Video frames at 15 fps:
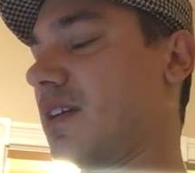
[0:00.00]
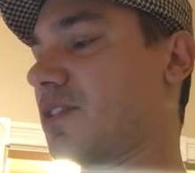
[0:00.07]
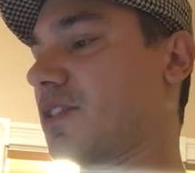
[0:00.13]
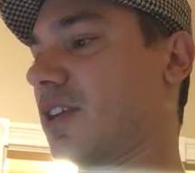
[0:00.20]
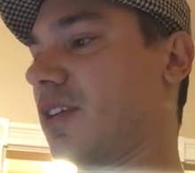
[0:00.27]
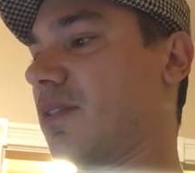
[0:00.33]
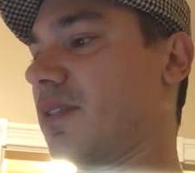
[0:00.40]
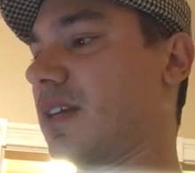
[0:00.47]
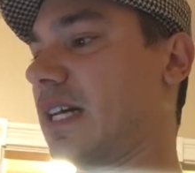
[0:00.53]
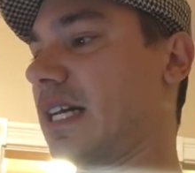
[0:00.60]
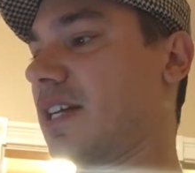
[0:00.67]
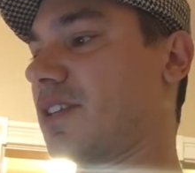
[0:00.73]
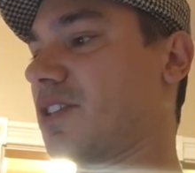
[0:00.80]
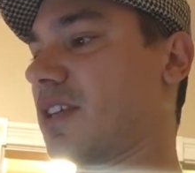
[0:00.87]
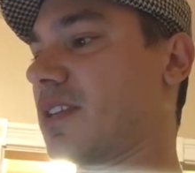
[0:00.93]
So
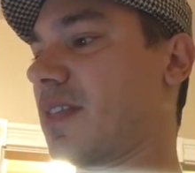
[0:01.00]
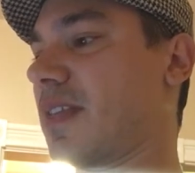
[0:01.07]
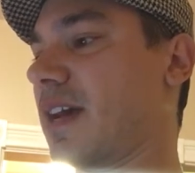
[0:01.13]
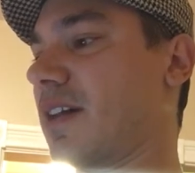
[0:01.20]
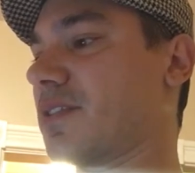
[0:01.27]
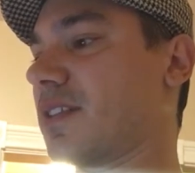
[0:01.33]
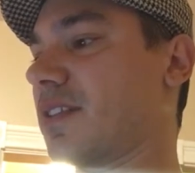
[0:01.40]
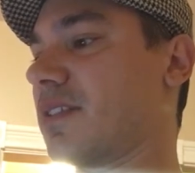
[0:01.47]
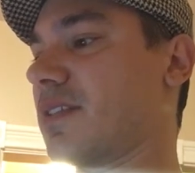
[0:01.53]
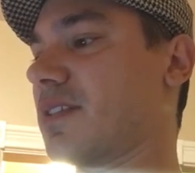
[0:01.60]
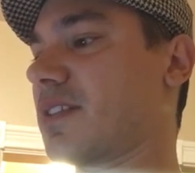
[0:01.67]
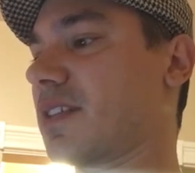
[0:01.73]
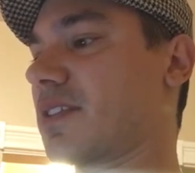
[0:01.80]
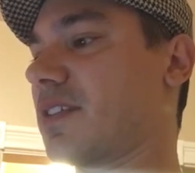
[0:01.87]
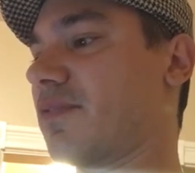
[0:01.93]
she has
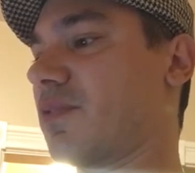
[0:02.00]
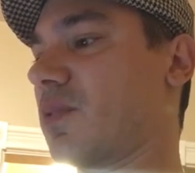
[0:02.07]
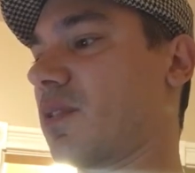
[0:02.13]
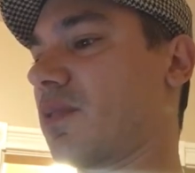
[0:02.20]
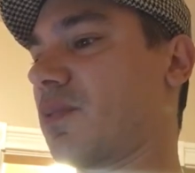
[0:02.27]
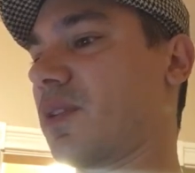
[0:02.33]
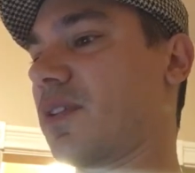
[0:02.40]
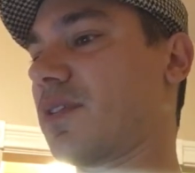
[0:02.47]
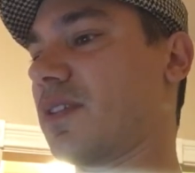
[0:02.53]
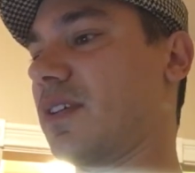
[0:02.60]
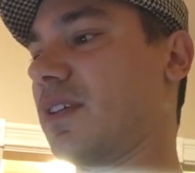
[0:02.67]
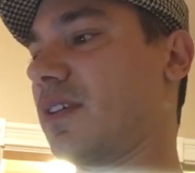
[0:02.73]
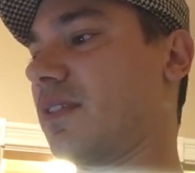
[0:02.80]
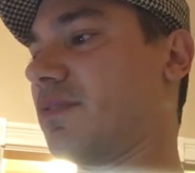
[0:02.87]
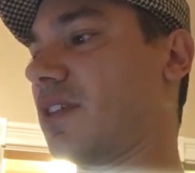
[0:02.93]
$1,064 worth
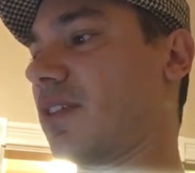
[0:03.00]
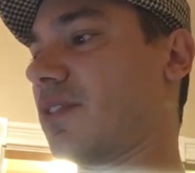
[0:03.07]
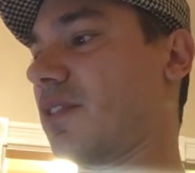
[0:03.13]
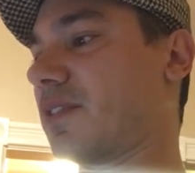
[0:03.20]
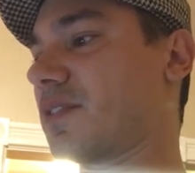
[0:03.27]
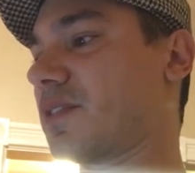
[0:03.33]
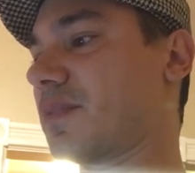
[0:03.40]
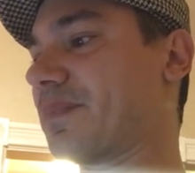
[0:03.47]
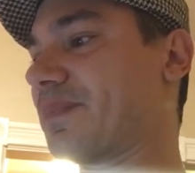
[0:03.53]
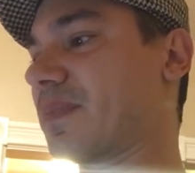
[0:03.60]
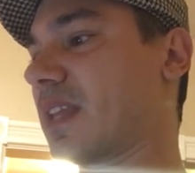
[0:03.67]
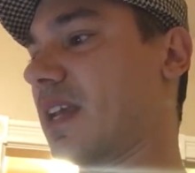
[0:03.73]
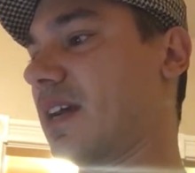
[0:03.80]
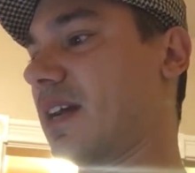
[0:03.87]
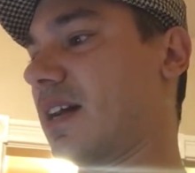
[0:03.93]
of Dunkin'
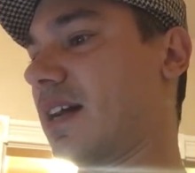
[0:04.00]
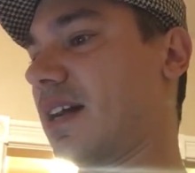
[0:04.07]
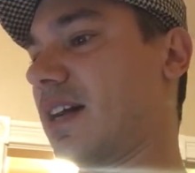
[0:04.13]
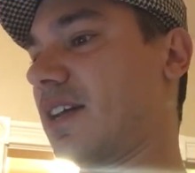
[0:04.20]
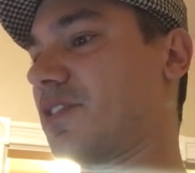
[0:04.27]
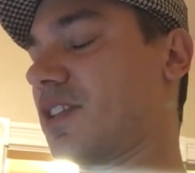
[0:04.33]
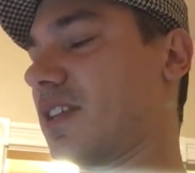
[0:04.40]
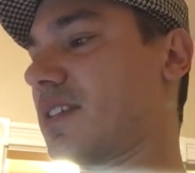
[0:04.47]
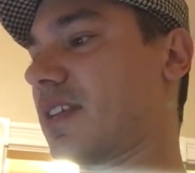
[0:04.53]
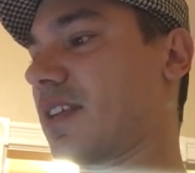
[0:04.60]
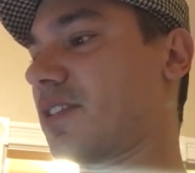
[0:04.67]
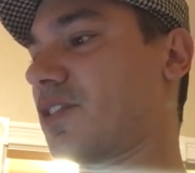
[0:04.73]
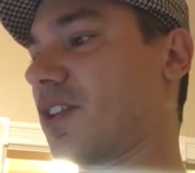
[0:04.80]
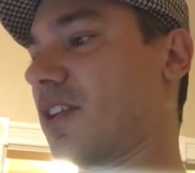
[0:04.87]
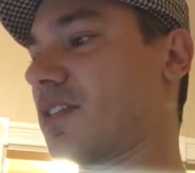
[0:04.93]
Donuts. She has
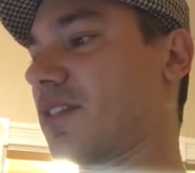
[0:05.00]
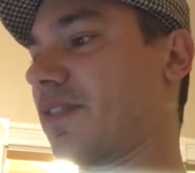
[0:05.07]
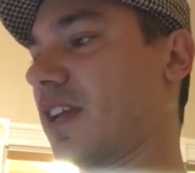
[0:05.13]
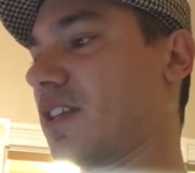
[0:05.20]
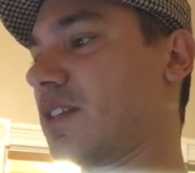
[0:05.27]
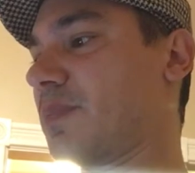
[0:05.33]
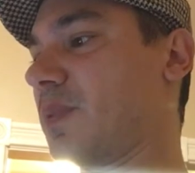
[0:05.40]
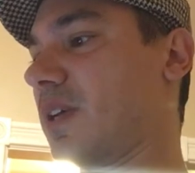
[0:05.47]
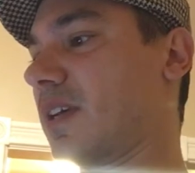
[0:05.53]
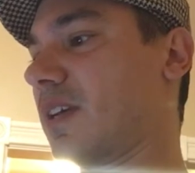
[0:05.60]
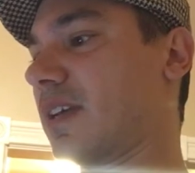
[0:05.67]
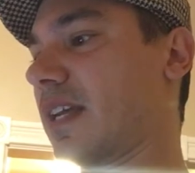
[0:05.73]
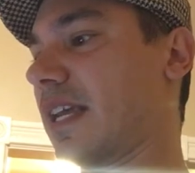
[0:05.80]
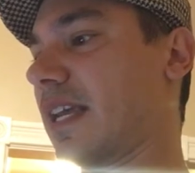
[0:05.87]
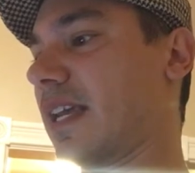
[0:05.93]
6 shares of Facebook
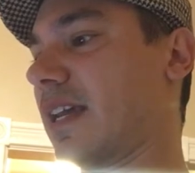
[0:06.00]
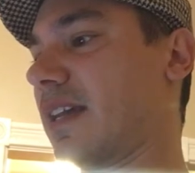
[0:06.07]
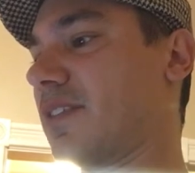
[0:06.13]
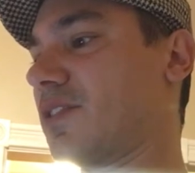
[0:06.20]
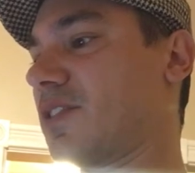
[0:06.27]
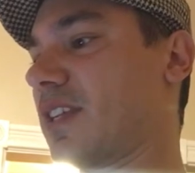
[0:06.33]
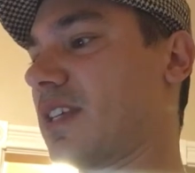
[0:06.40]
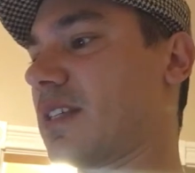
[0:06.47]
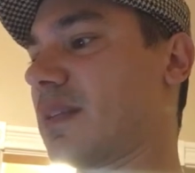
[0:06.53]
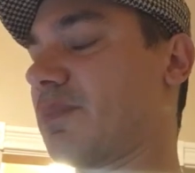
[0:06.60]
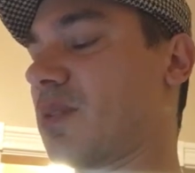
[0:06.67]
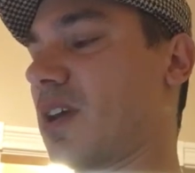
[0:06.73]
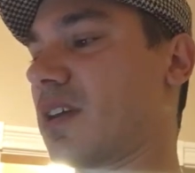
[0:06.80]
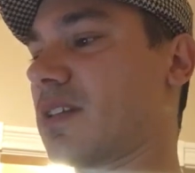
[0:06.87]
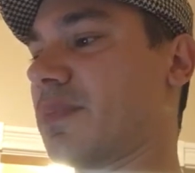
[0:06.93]
and she's
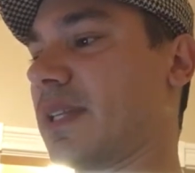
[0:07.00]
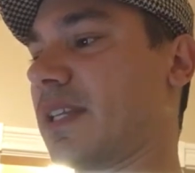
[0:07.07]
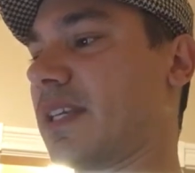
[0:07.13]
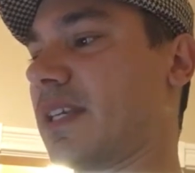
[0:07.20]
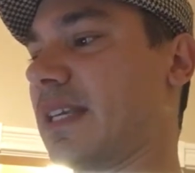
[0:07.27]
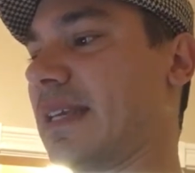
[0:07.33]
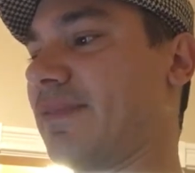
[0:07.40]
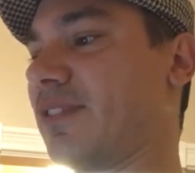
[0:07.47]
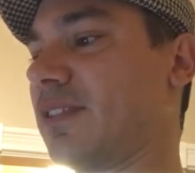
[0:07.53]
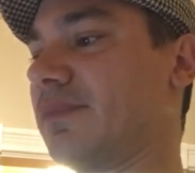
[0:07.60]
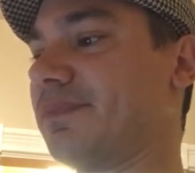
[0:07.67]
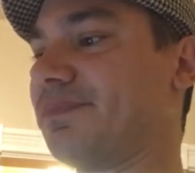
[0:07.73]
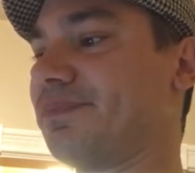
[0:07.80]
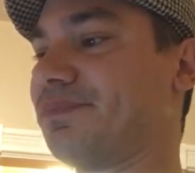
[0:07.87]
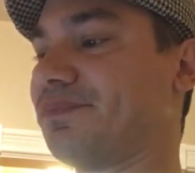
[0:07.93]
approximately
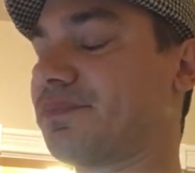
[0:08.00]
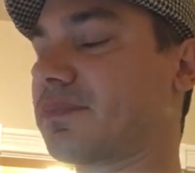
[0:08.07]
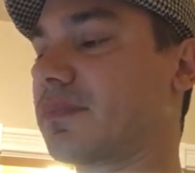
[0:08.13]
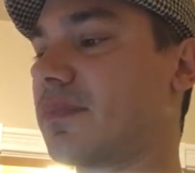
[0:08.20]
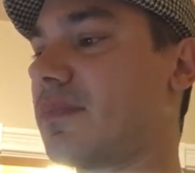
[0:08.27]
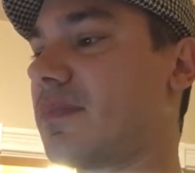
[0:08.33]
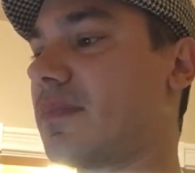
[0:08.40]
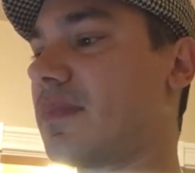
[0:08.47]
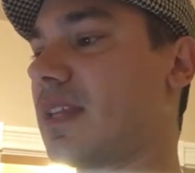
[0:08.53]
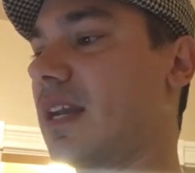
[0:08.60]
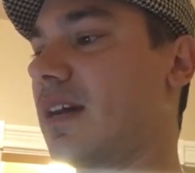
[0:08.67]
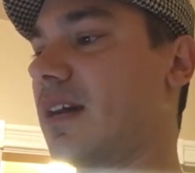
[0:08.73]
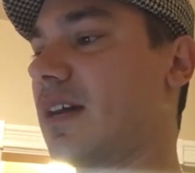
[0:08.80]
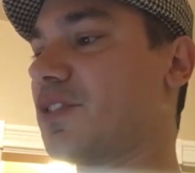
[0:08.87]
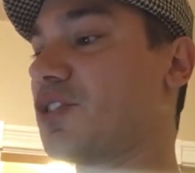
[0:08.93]
even.
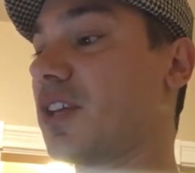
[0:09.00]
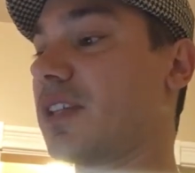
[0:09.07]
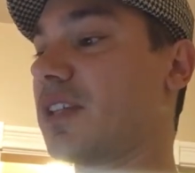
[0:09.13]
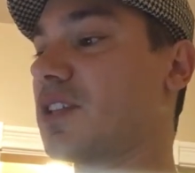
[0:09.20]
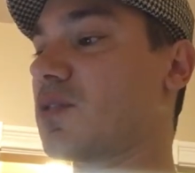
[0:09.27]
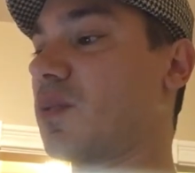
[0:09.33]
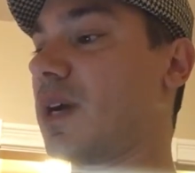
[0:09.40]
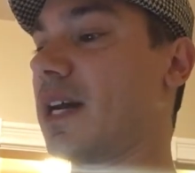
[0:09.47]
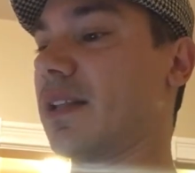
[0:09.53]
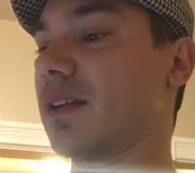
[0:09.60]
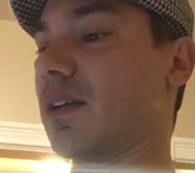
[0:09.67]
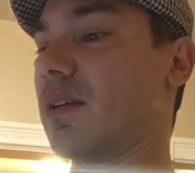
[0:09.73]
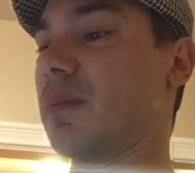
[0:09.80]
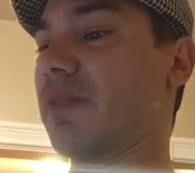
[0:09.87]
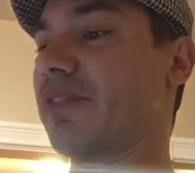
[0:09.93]
She got these a while
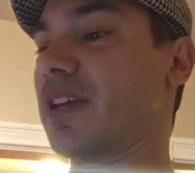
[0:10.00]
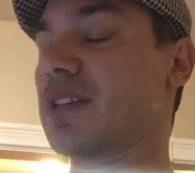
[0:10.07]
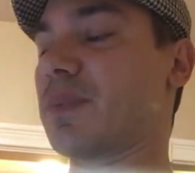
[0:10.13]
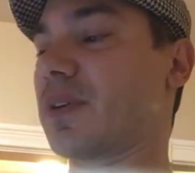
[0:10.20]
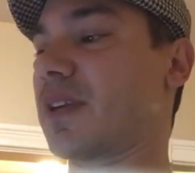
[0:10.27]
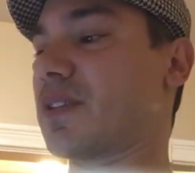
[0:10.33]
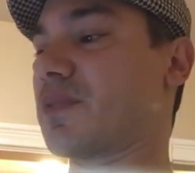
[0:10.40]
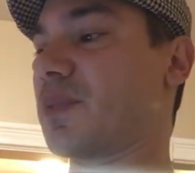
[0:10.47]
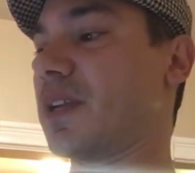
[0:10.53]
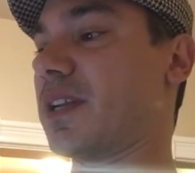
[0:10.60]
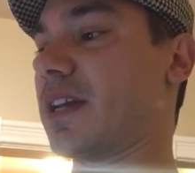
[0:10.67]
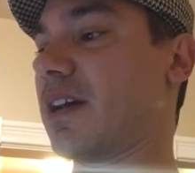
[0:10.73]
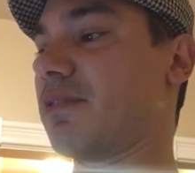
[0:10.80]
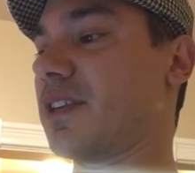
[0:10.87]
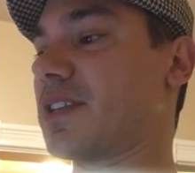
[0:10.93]
ago, but Facebook has
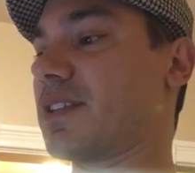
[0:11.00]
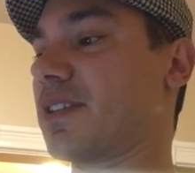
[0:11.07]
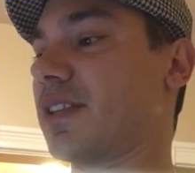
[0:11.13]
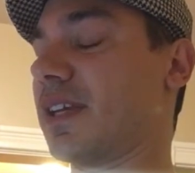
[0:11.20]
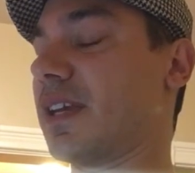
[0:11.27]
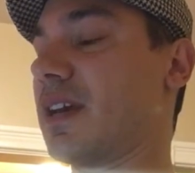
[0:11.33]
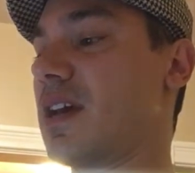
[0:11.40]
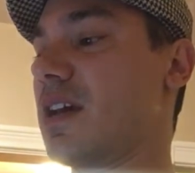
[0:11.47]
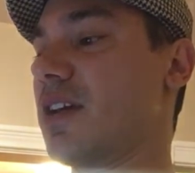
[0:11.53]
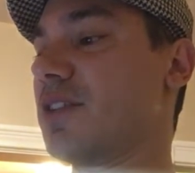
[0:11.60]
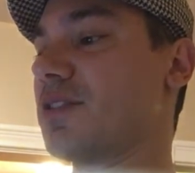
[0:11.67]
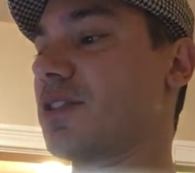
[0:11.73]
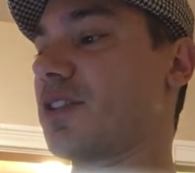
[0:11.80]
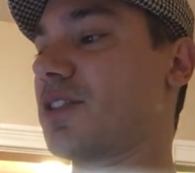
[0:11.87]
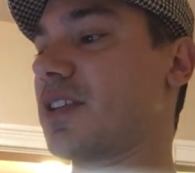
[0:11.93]
went down recently.
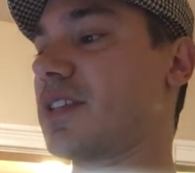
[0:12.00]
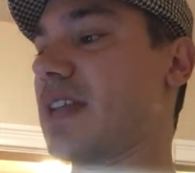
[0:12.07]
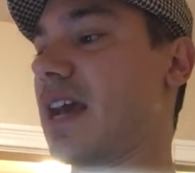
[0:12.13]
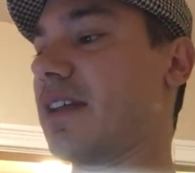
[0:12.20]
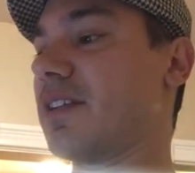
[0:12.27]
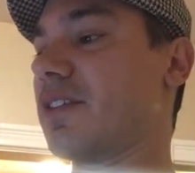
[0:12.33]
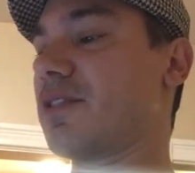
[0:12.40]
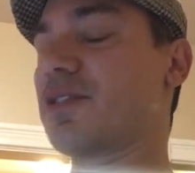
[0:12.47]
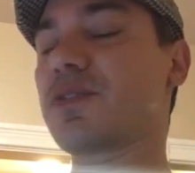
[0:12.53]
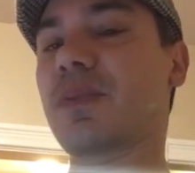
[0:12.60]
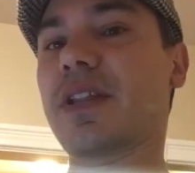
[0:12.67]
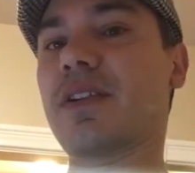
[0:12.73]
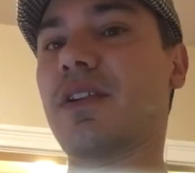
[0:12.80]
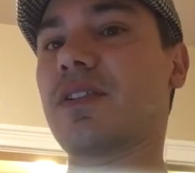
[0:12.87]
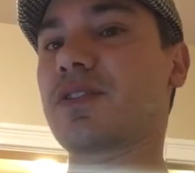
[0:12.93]
So she has
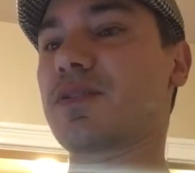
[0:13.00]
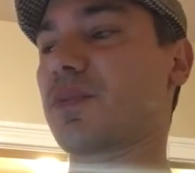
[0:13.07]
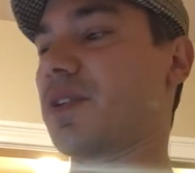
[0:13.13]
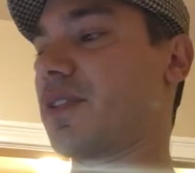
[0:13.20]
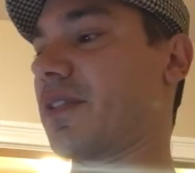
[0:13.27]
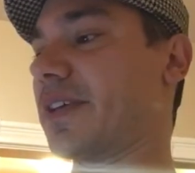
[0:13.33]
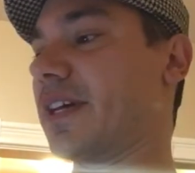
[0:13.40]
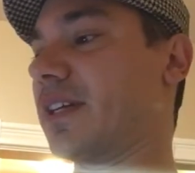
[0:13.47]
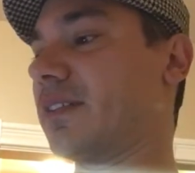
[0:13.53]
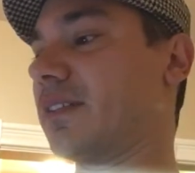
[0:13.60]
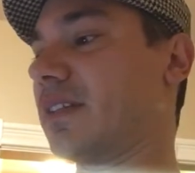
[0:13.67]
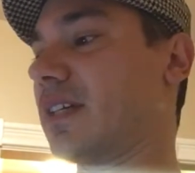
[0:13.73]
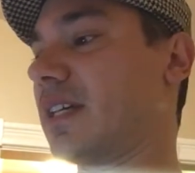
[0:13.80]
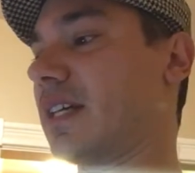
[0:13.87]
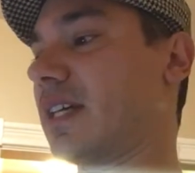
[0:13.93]
$920 worth of that.